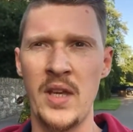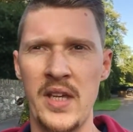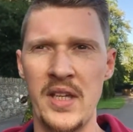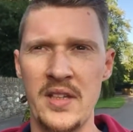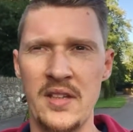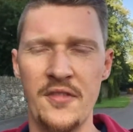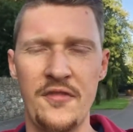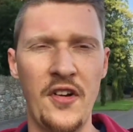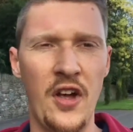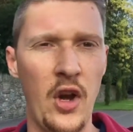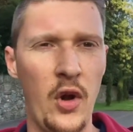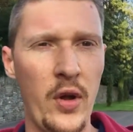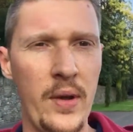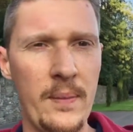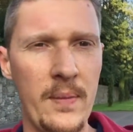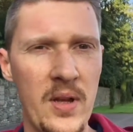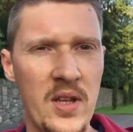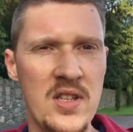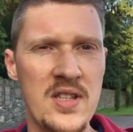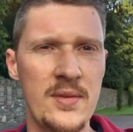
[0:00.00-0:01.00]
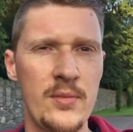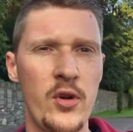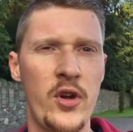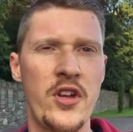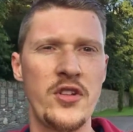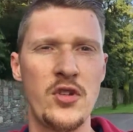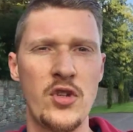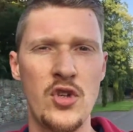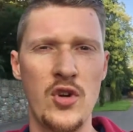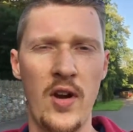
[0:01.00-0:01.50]
in the following months I'm
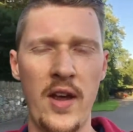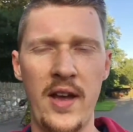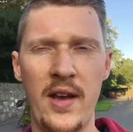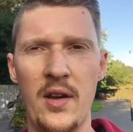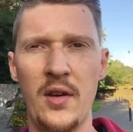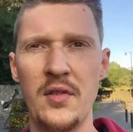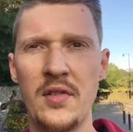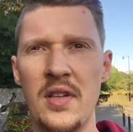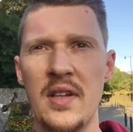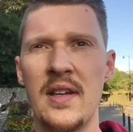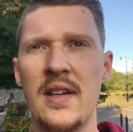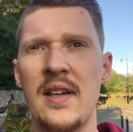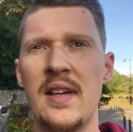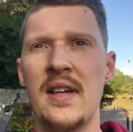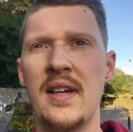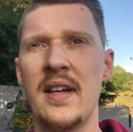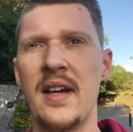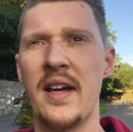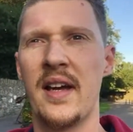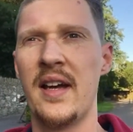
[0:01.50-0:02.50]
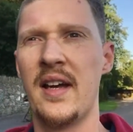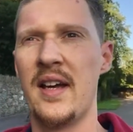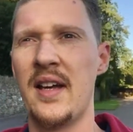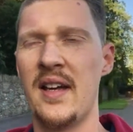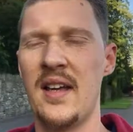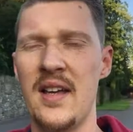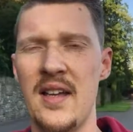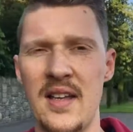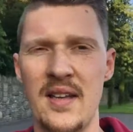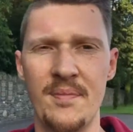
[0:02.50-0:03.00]
going to try out
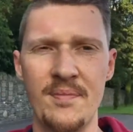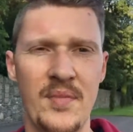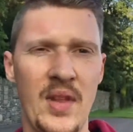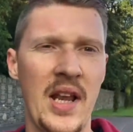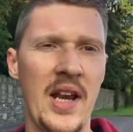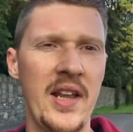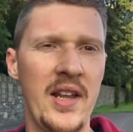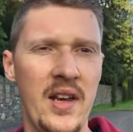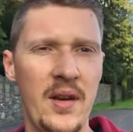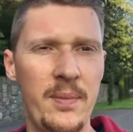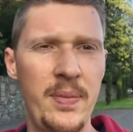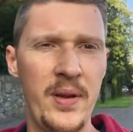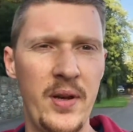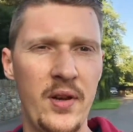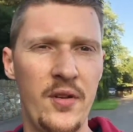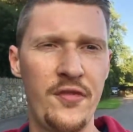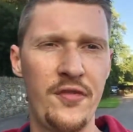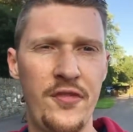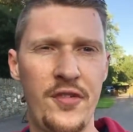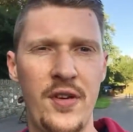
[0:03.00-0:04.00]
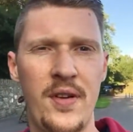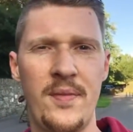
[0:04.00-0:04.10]
a little bit of